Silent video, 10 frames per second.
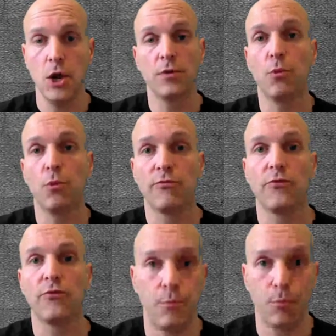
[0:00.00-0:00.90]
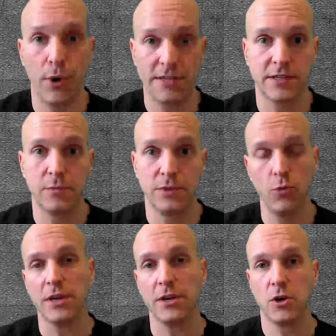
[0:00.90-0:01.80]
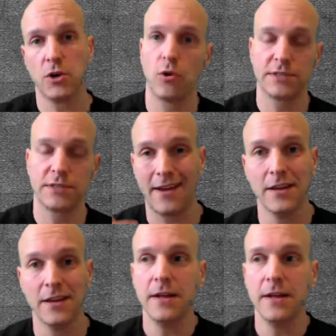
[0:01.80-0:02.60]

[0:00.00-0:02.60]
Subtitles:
with more fun breaks in between. And of course that